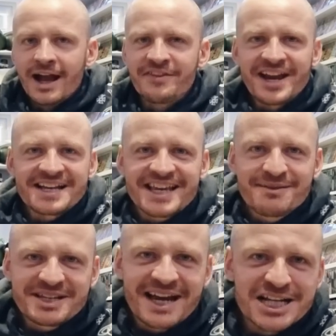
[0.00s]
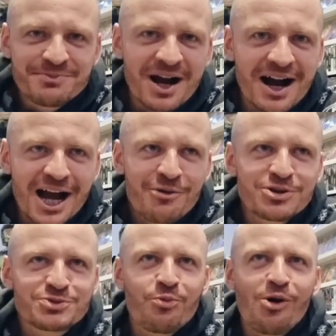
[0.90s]
And the next game to catch my eye
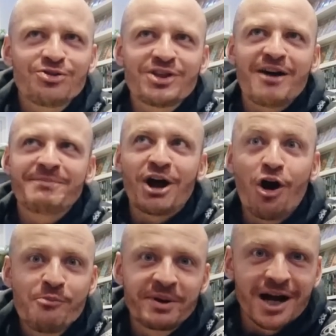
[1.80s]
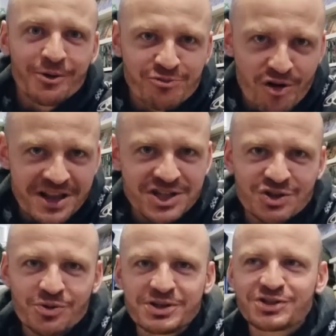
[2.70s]
was one that I've been hoping I would run
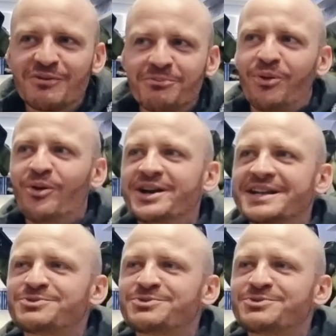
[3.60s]
into at some point.